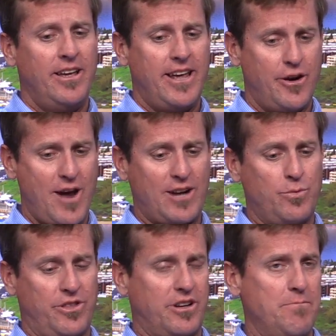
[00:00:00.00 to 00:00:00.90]
interact
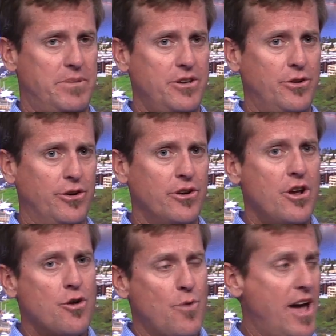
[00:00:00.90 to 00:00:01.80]
with the computer
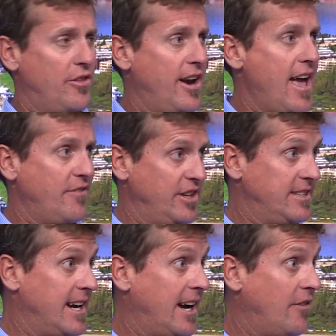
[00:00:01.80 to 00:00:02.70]
rather than having to
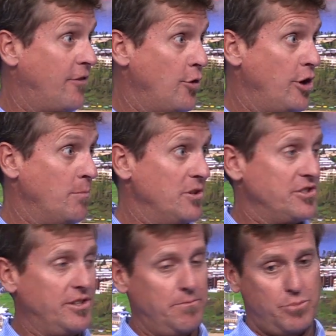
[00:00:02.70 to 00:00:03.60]
dial phone numbers
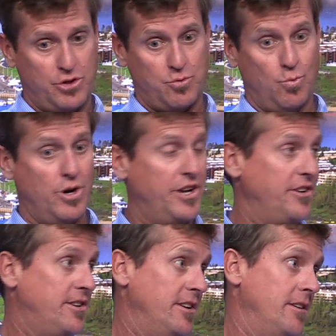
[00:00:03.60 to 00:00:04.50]
and push 1
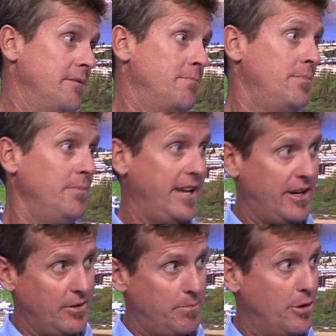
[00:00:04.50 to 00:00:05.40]
to
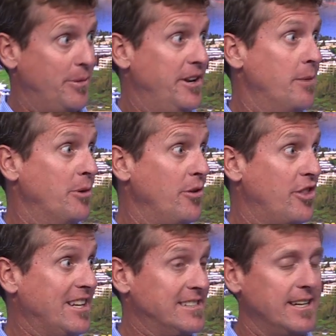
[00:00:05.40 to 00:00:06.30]
enter a permit number and
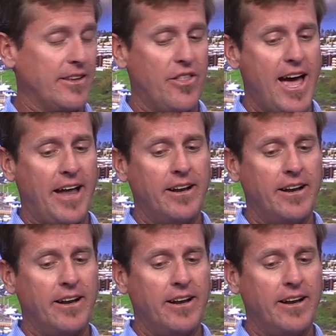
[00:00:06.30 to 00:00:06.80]
things like that.